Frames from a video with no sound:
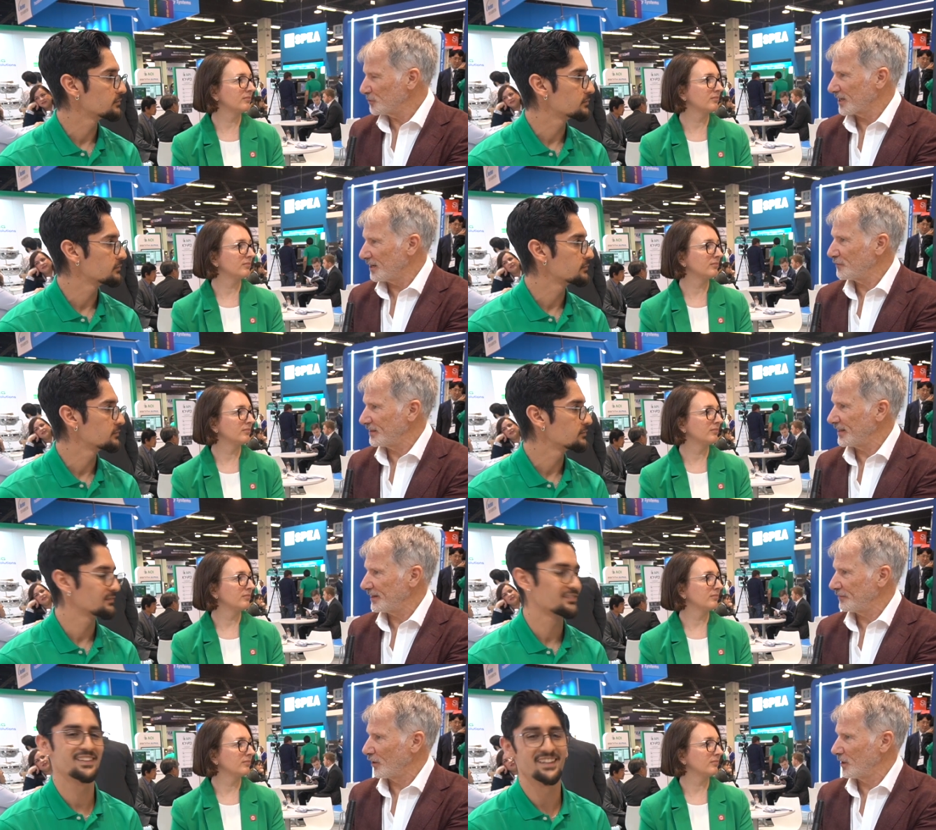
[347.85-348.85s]
Speaker 1: safe in that
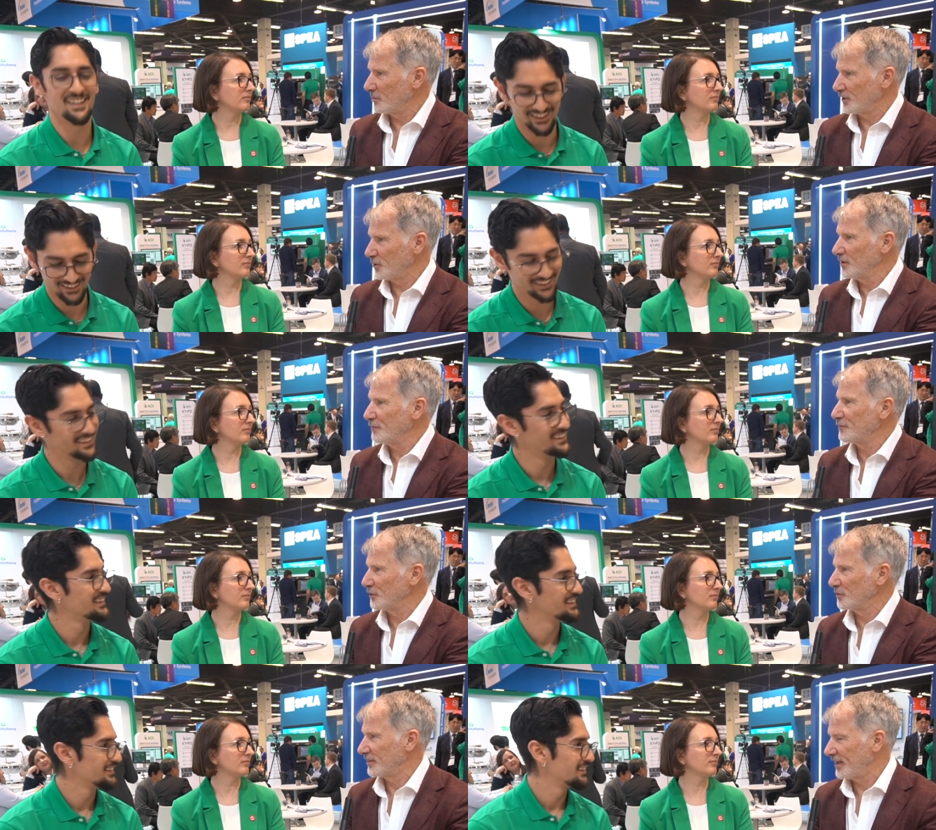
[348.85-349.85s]
environment. You want to feel
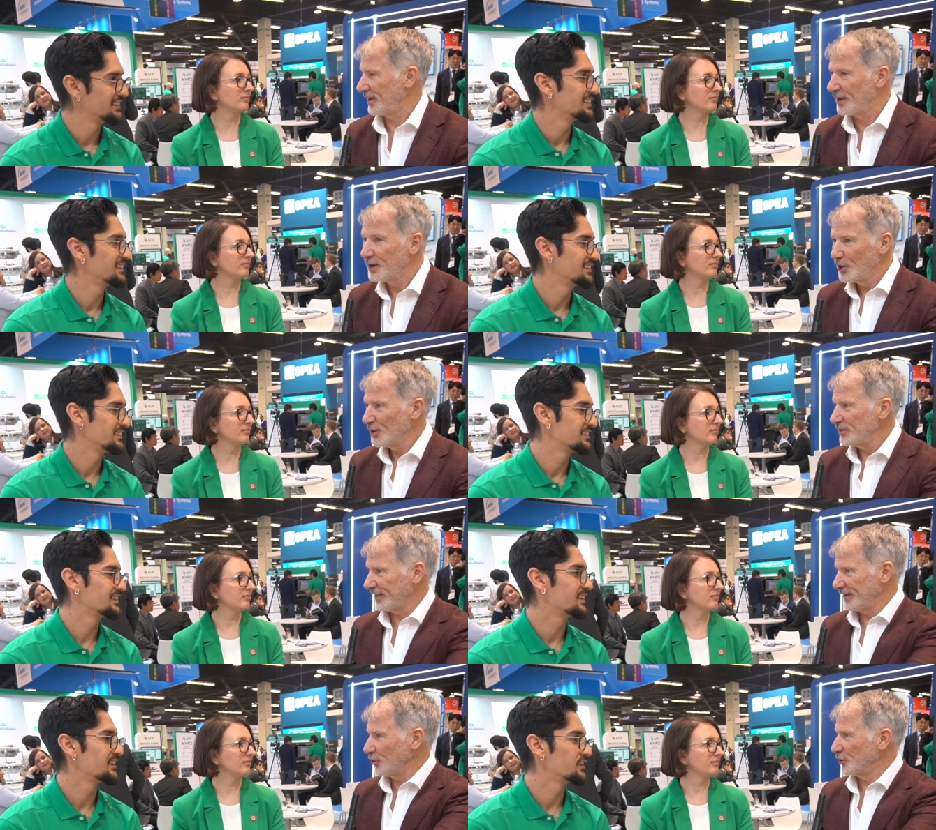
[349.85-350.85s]
that they're they're
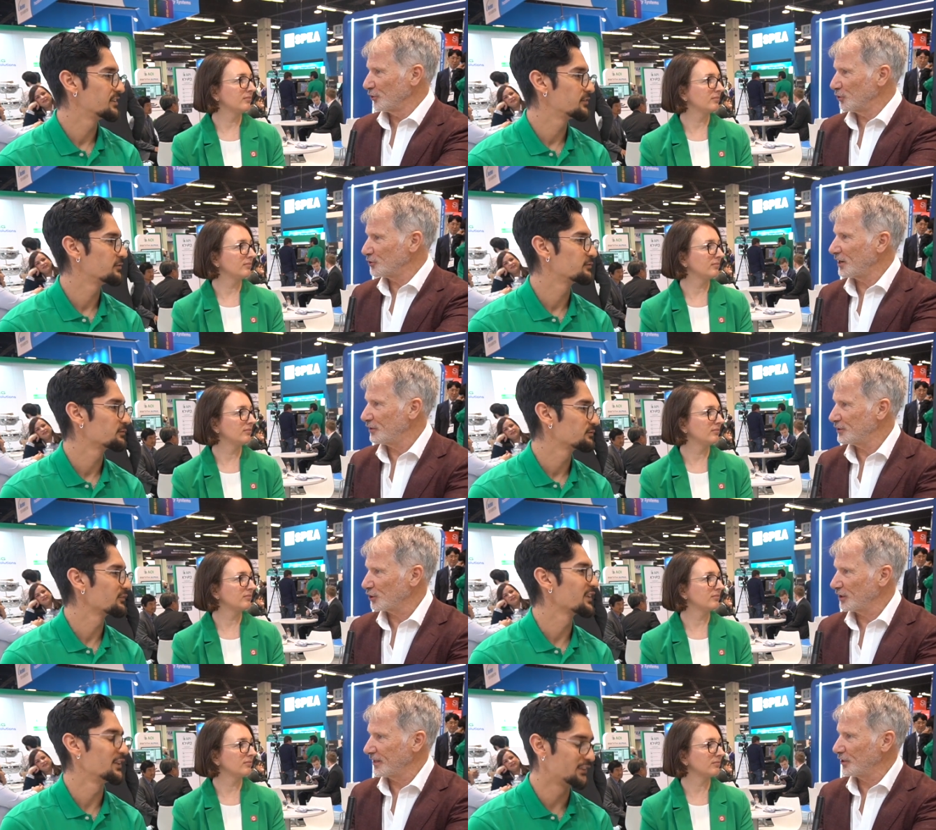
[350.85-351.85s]
not on your
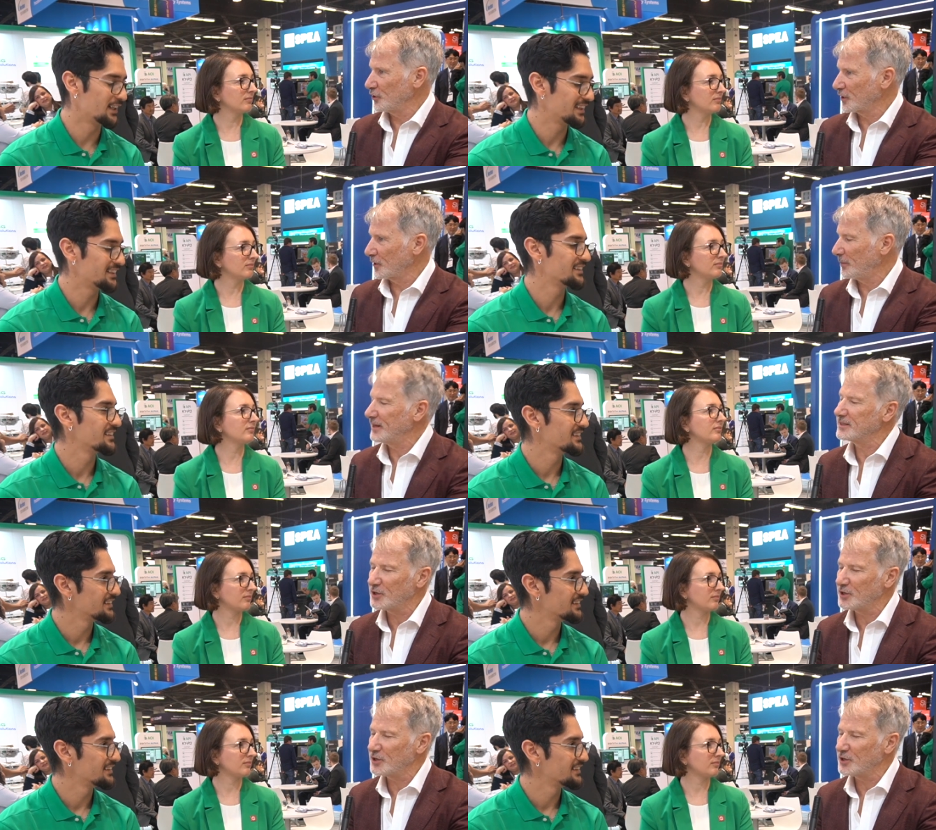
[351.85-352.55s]
territory, they're not a competitor.